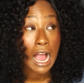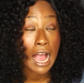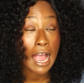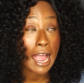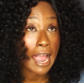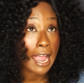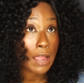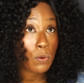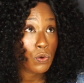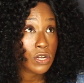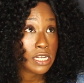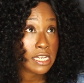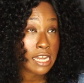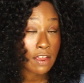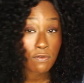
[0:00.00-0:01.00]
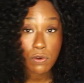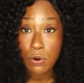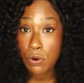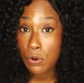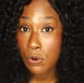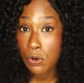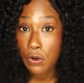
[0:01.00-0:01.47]
I would
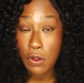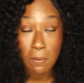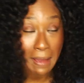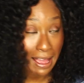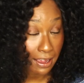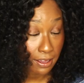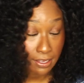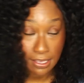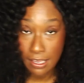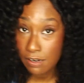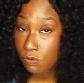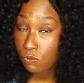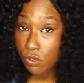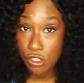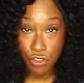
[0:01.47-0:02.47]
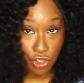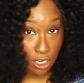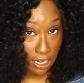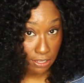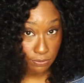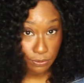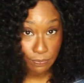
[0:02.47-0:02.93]
never go back again with a
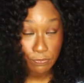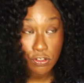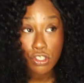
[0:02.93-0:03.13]
child.